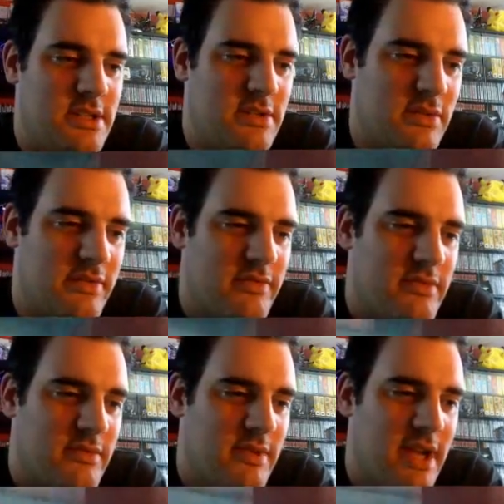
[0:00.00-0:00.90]
sort of
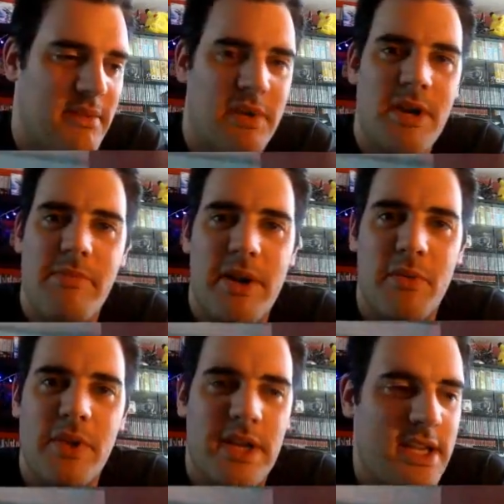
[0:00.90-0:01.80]
had a muck
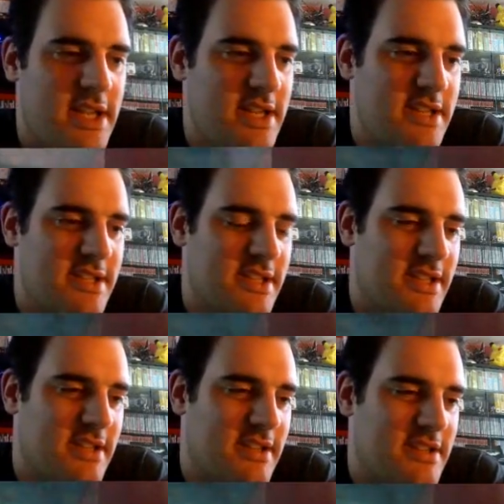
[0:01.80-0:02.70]
about with the gears
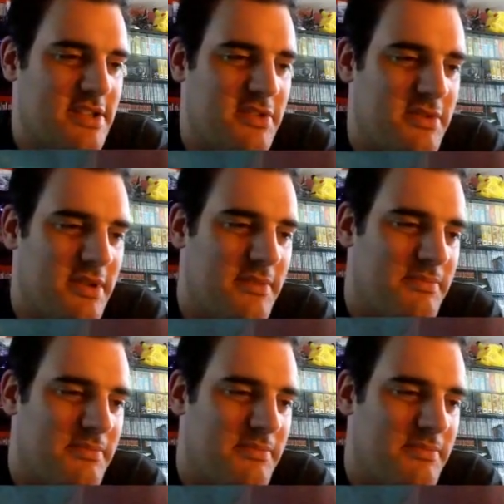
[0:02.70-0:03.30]
to